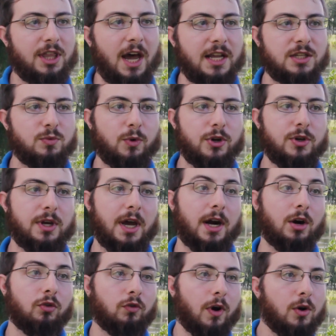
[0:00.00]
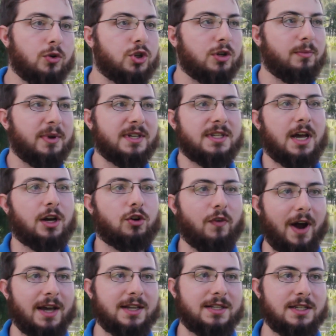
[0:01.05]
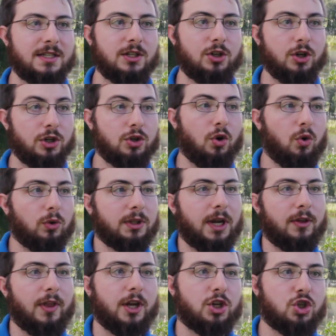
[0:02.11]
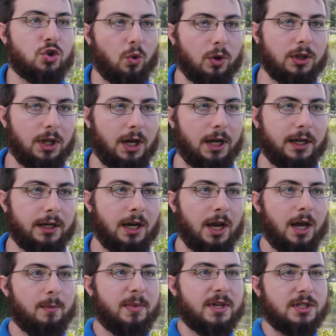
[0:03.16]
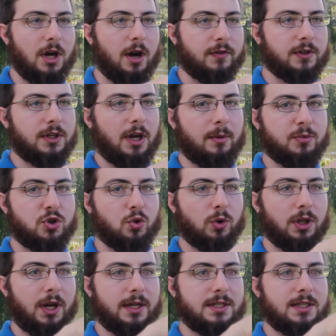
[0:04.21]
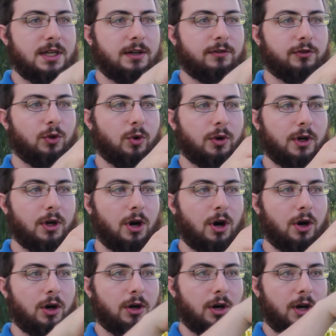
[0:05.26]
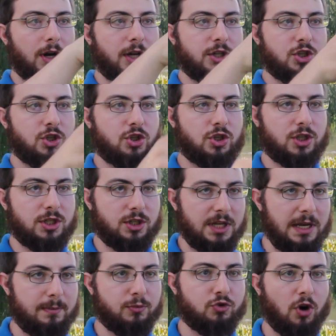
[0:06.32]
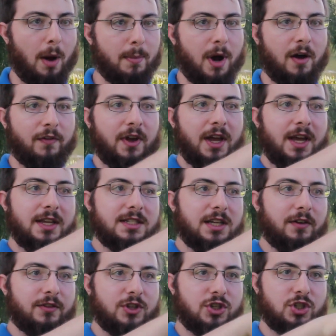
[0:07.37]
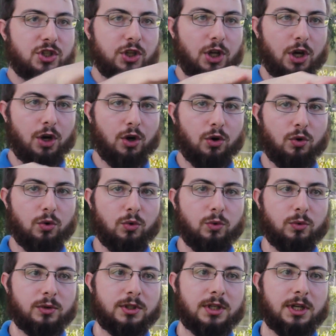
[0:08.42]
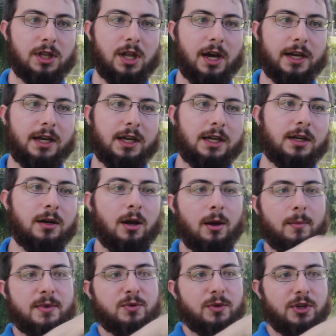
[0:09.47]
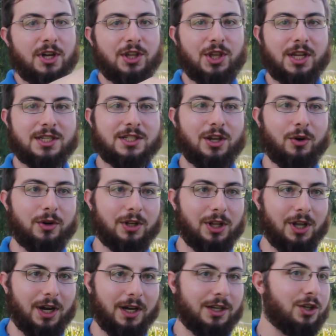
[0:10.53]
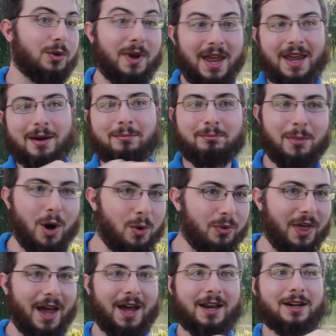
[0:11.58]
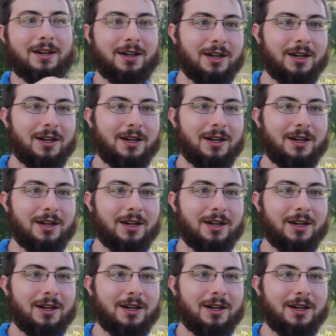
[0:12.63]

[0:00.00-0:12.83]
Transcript: That's where you get erosion, because that grass isn't good to hold down that shoreline, because oftentimes shorelines in Florida are a steep drop off instead of a slow decline in, because when you get that slow decline, you can't mow that.